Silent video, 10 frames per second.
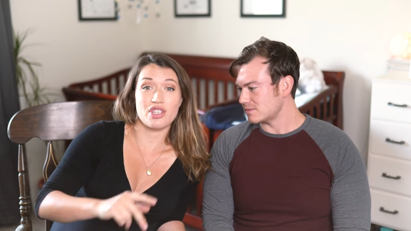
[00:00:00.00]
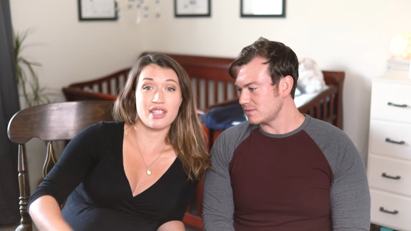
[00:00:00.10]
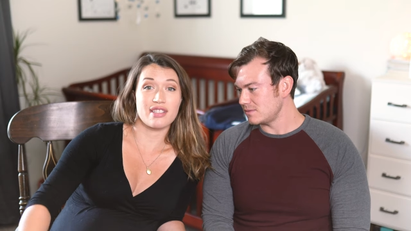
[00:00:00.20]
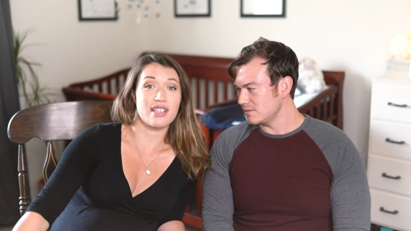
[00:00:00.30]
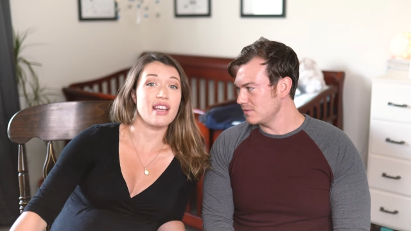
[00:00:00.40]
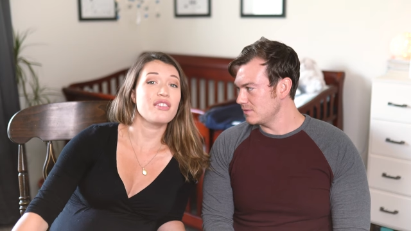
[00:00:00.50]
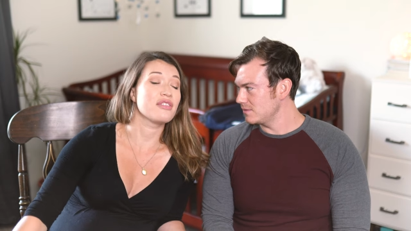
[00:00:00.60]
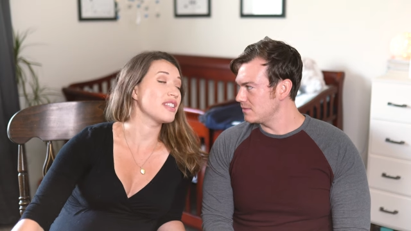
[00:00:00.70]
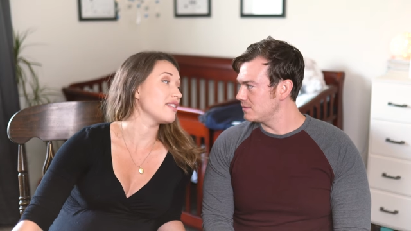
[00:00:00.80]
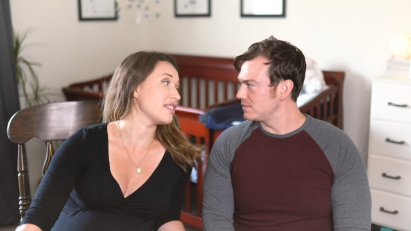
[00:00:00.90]
Speaker 1: at Michigan
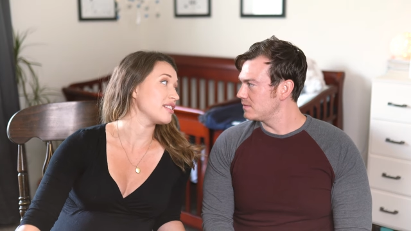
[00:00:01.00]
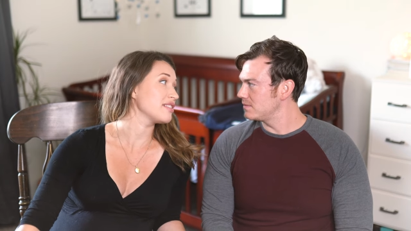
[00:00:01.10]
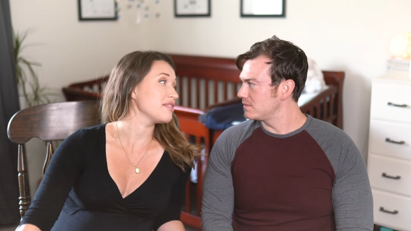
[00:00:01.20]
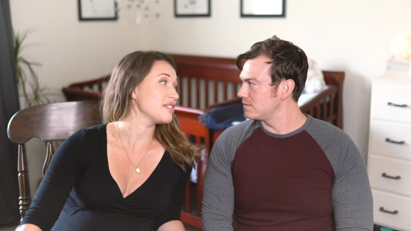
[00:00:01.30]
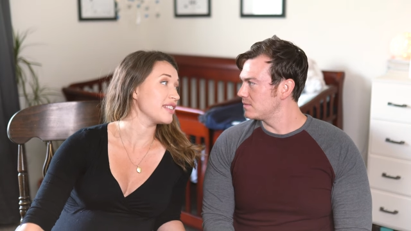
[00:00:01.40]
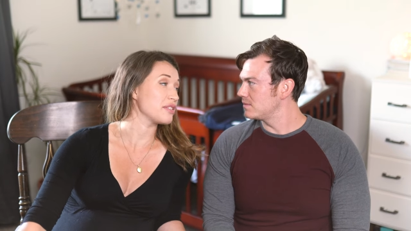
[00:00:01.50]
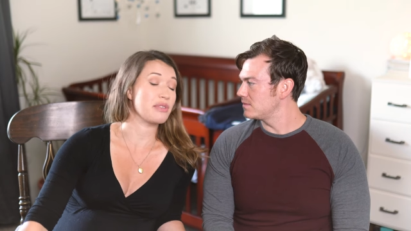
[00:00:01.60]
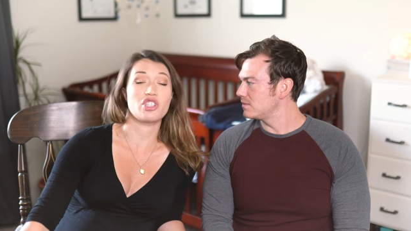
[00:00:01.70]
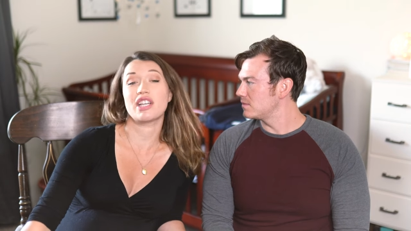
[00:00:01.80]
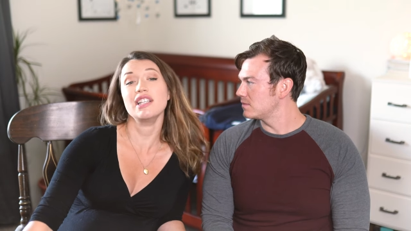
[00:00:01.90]
State. We live in,
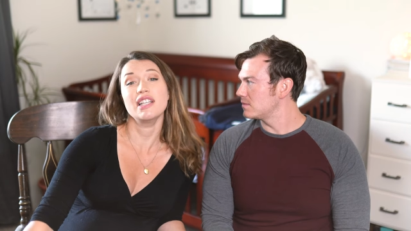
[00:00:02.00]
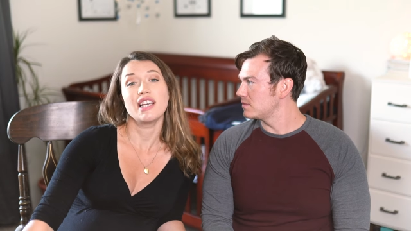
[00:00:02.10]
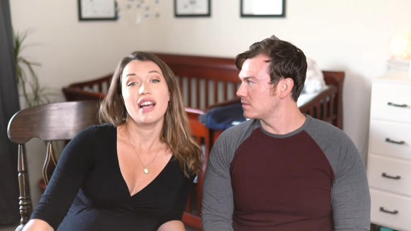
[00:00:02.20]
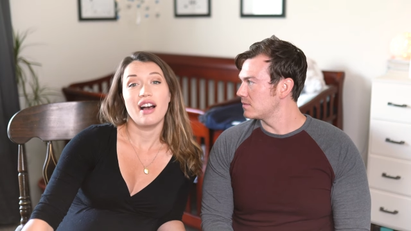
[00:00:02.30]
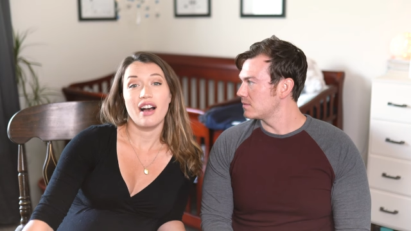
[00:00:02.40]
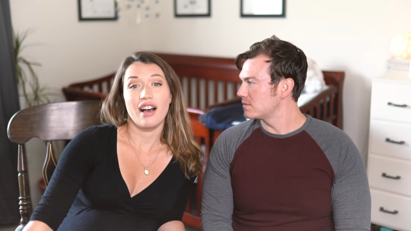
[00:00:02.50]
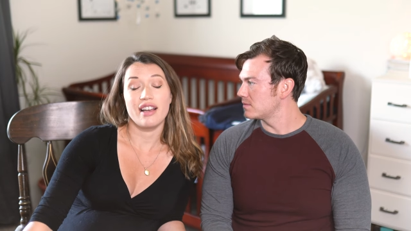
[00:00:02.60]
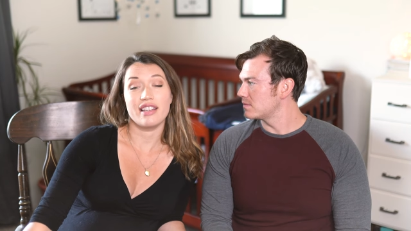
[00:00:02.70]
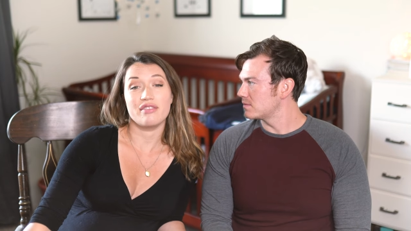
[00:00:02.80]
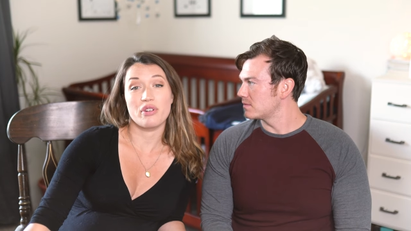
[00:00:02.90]
we live in Michigan
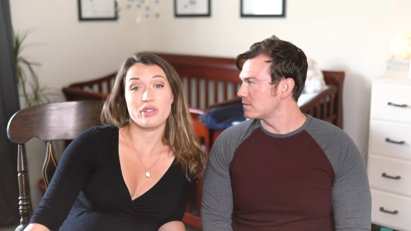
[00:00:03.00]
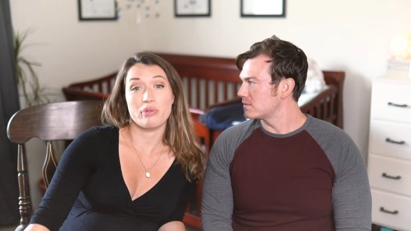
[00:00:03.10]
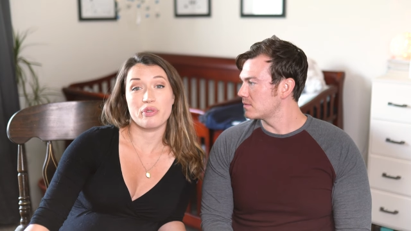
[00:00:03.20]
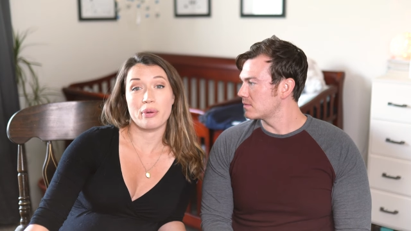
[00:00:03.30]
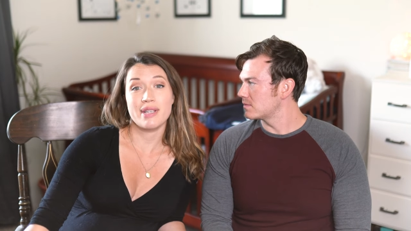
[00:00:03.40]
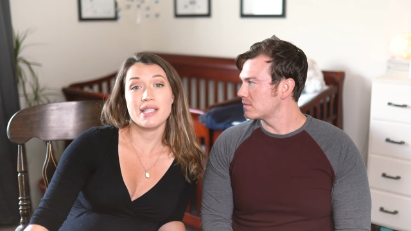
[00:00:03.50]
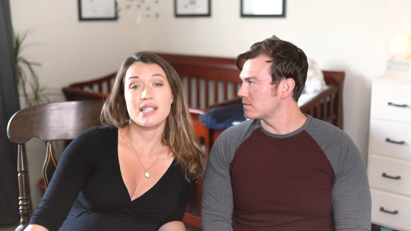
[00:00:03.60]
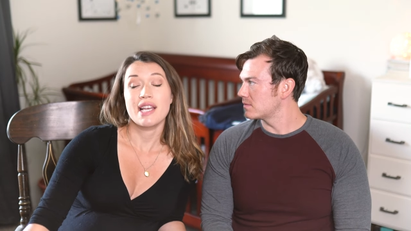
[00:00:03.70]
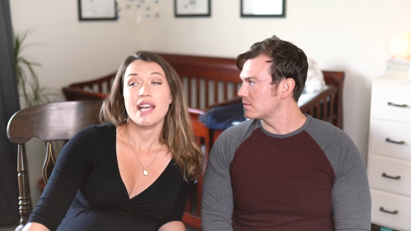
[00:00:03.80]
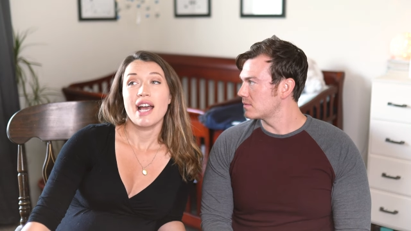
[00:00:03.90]
uh, in voice
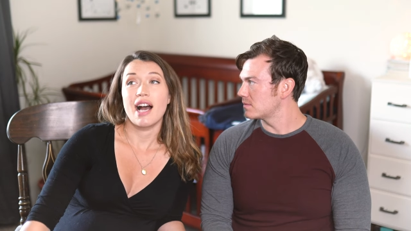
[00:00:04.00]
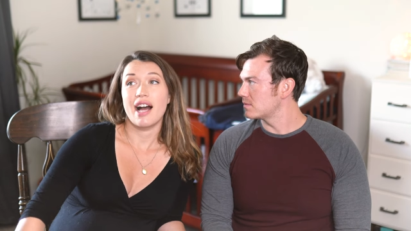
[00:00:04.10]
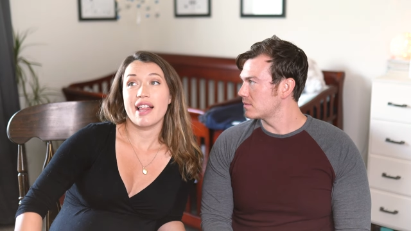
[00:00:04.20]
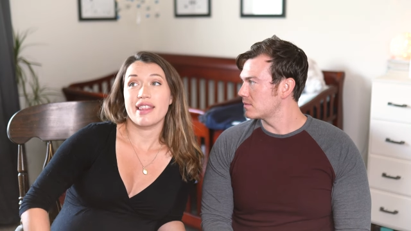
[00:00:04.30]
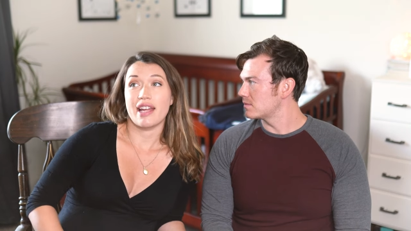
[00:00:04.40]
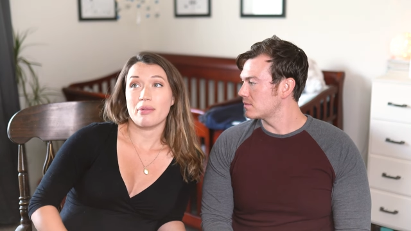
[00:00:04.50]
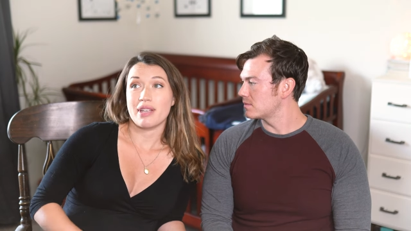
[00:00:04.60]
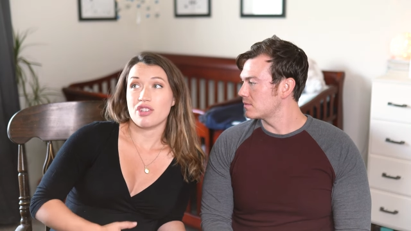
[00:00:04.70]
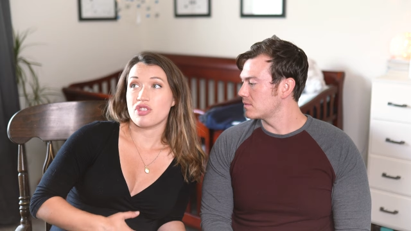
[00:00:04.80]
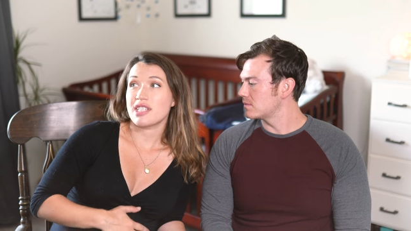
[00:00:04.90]
performance. Uh,
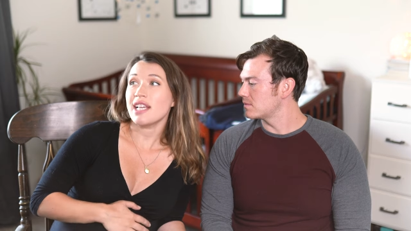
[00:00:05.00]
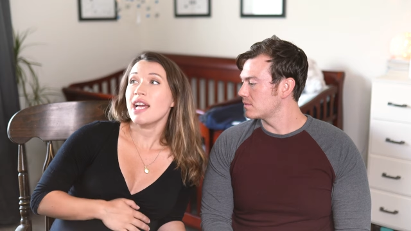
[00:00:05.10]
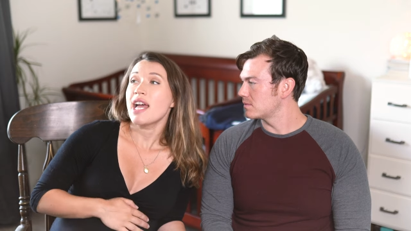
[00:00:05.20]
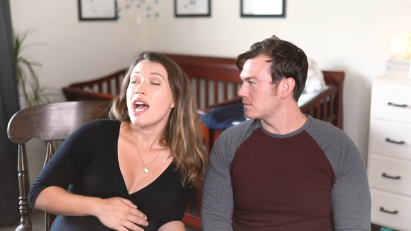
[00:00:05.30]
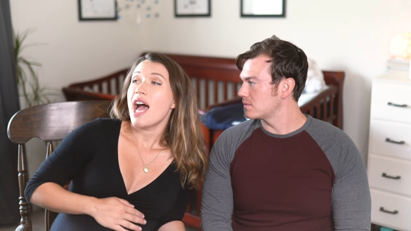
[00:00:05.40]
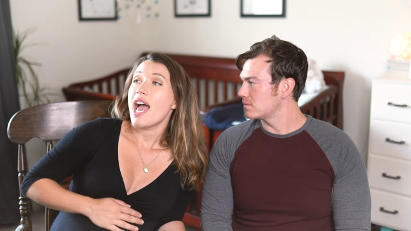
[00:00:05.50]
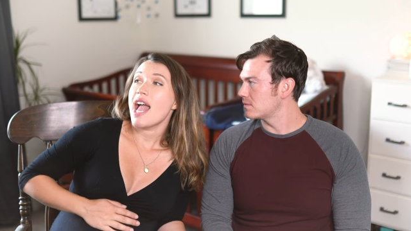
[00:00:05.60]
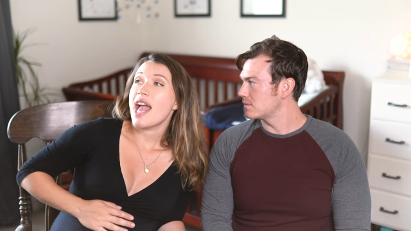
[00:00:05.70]
that'll be interesting.